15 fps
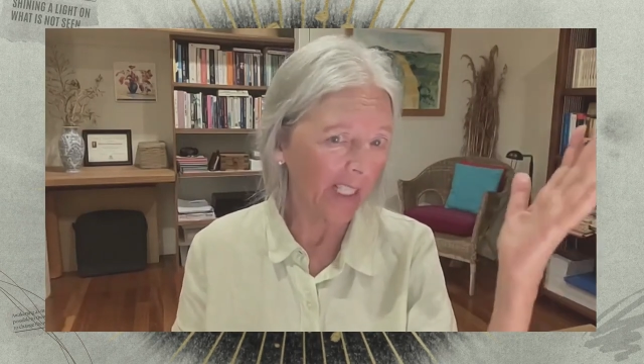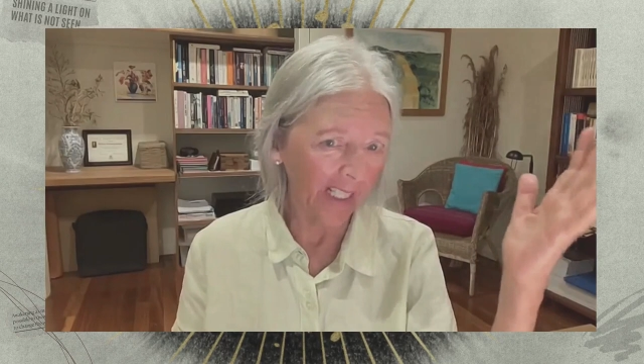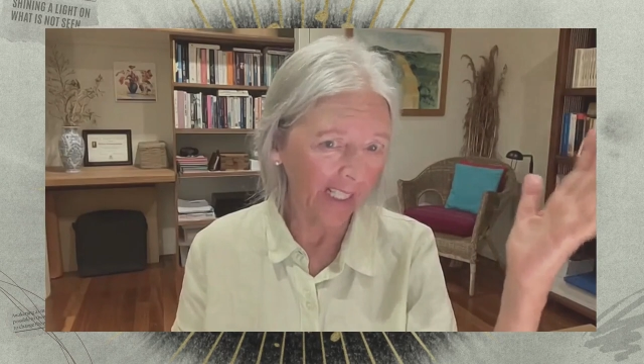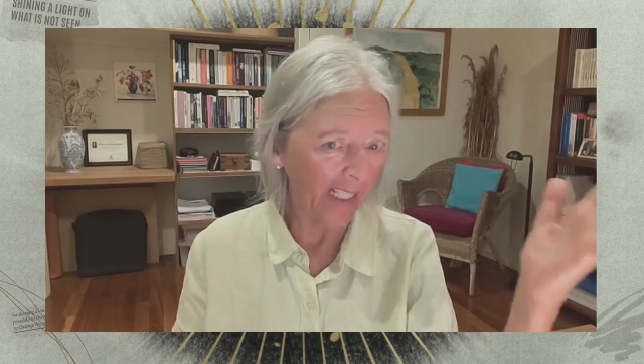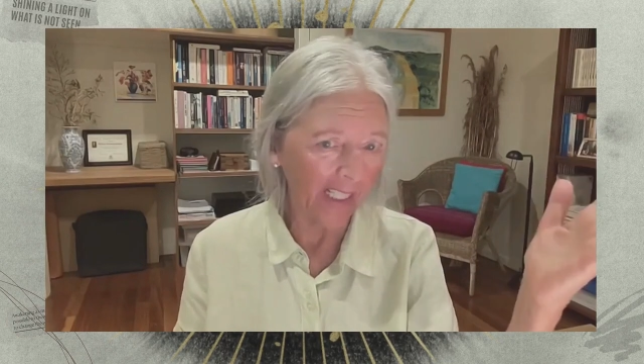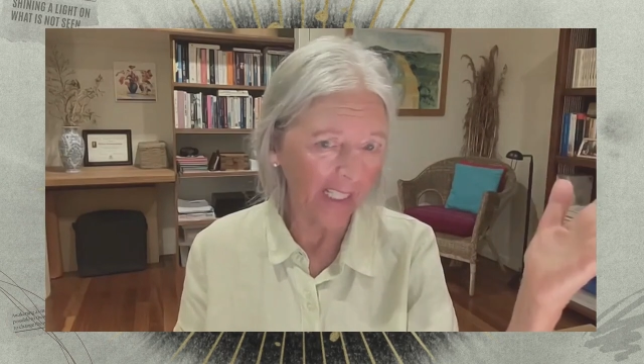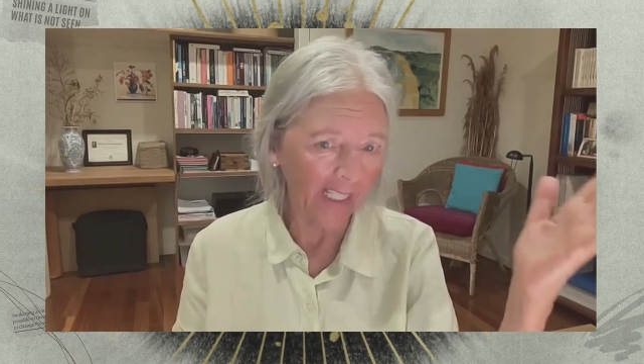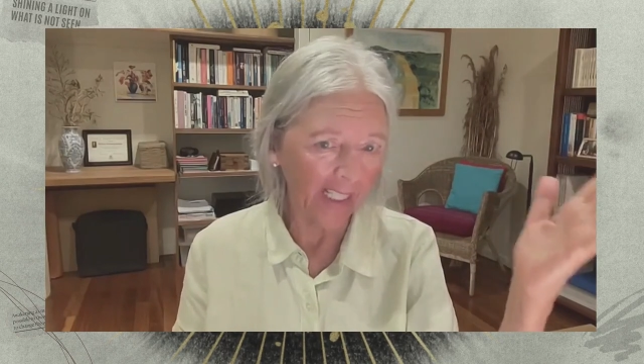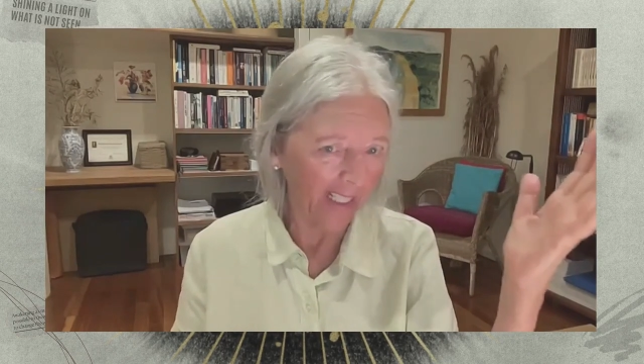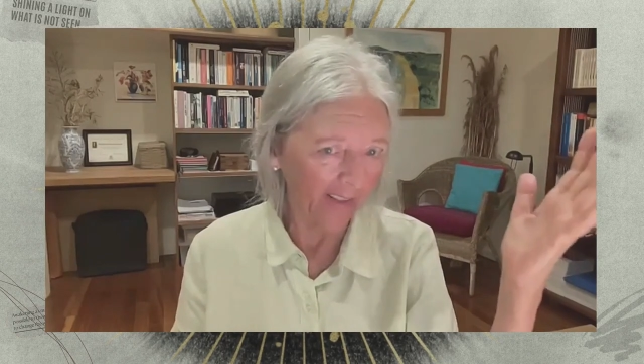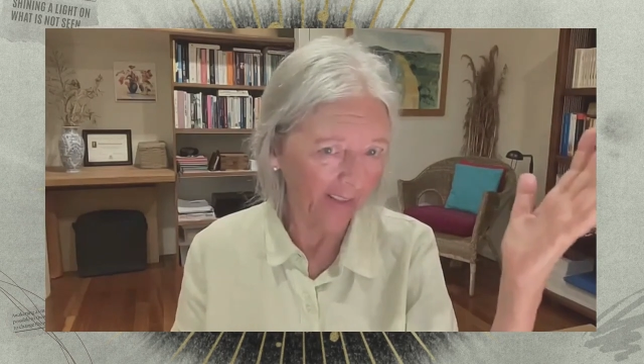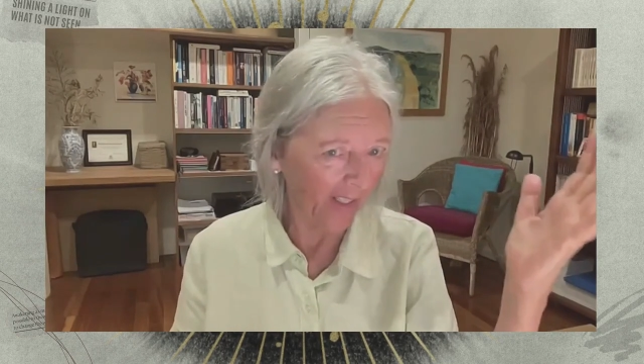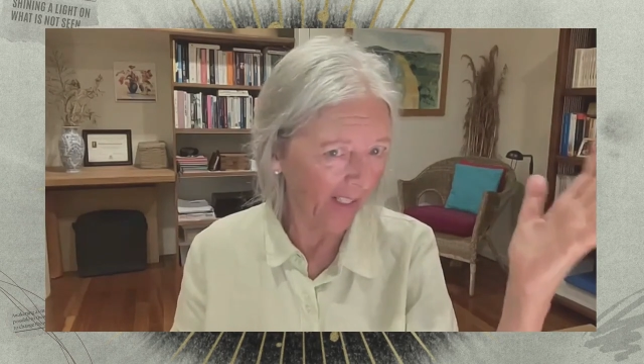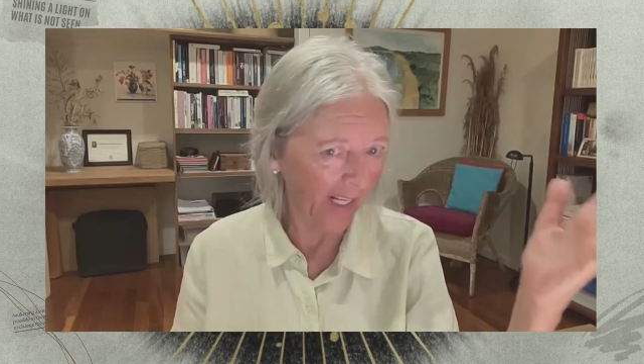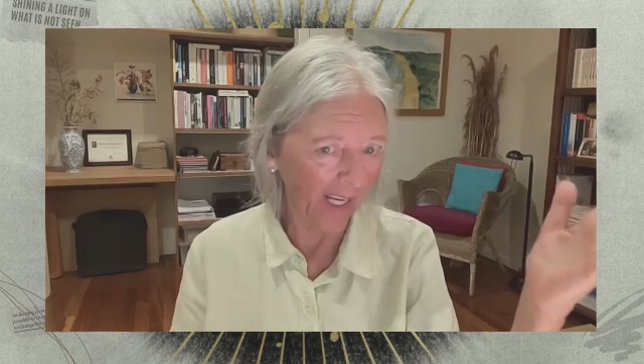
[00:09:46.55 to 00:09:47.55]
60s
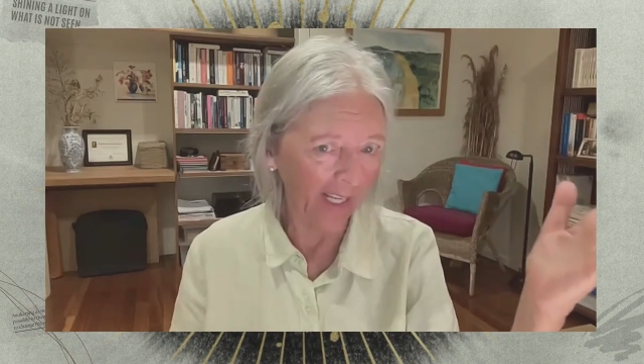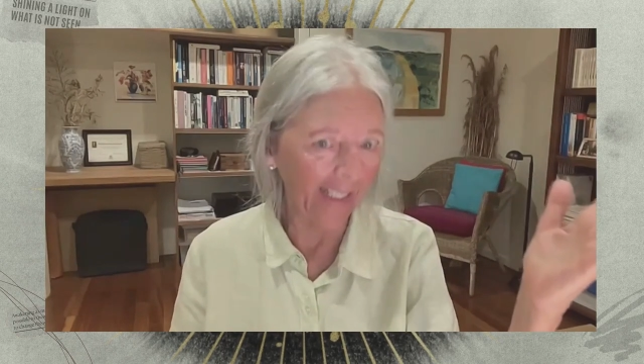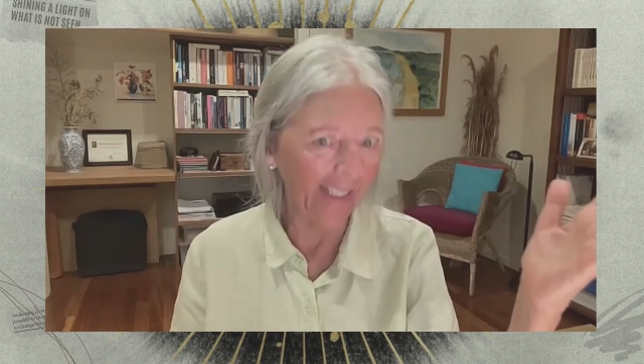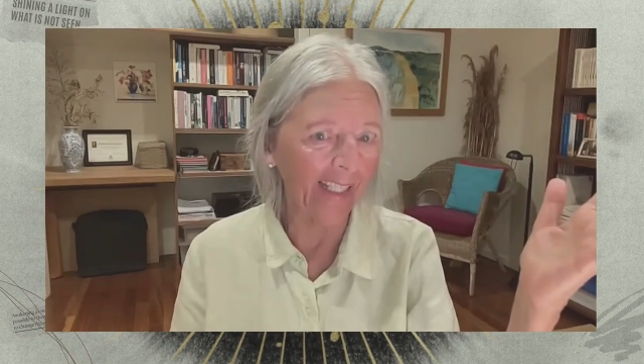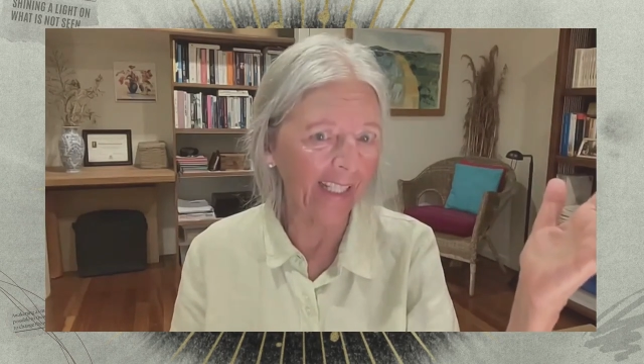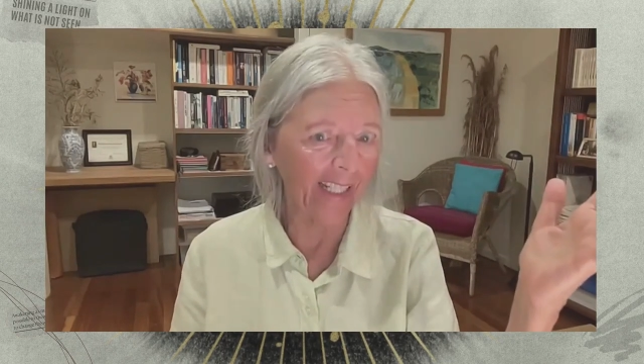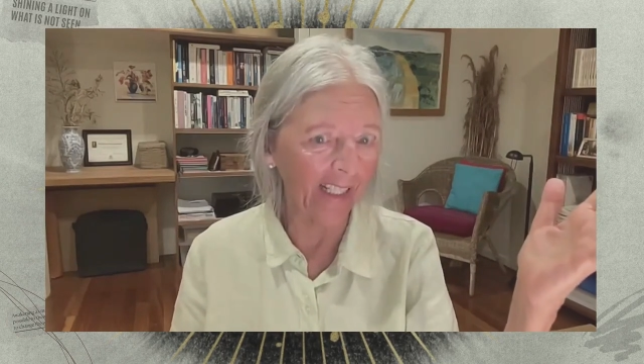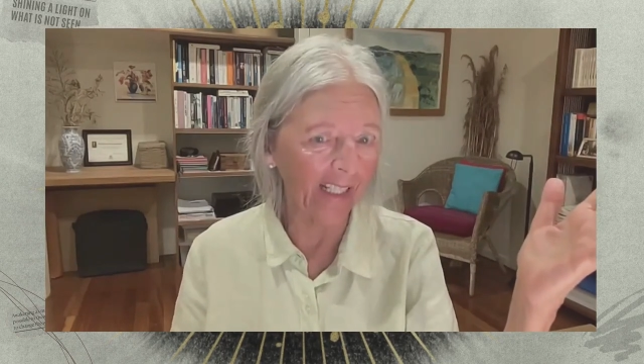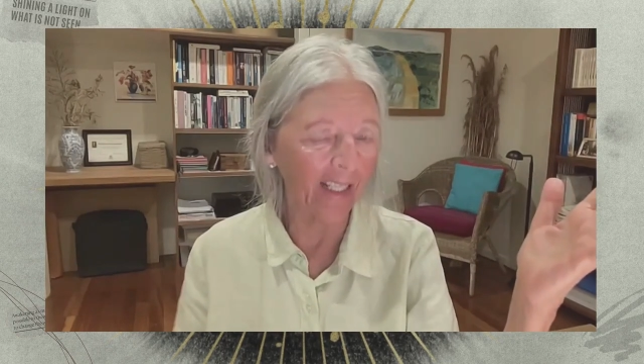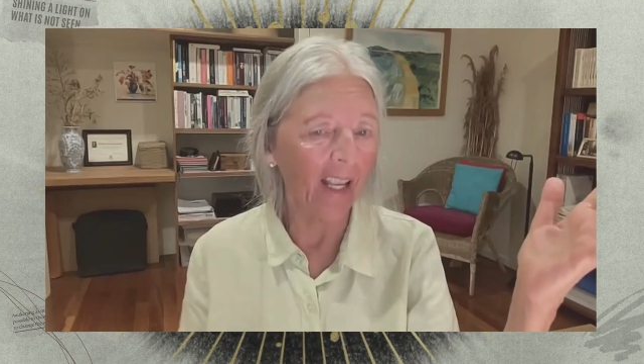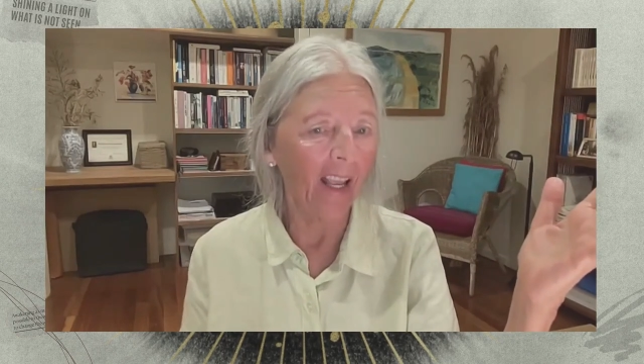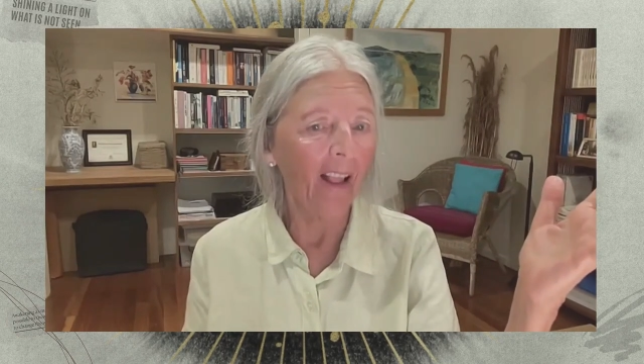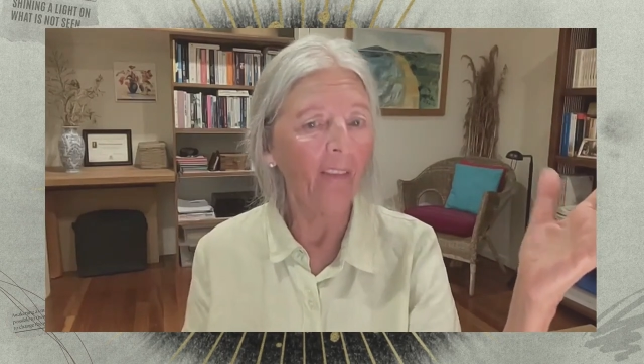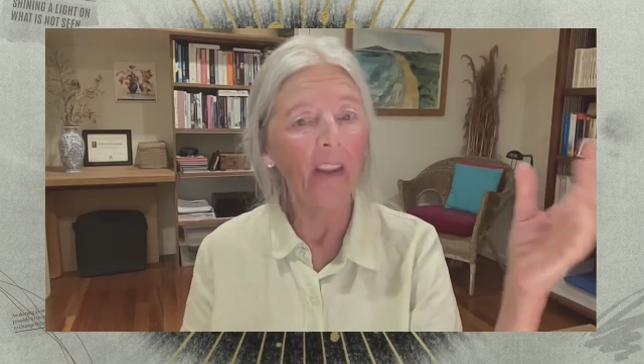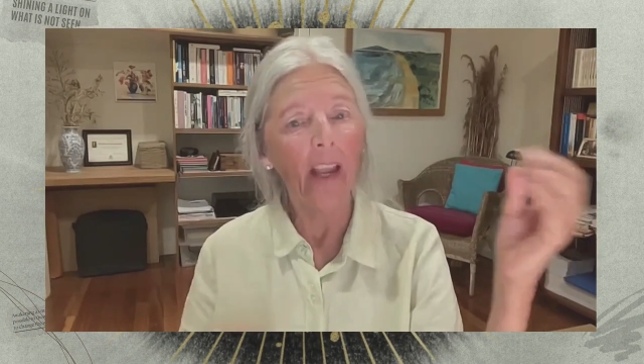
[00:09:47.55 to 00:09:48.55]
and the 90s,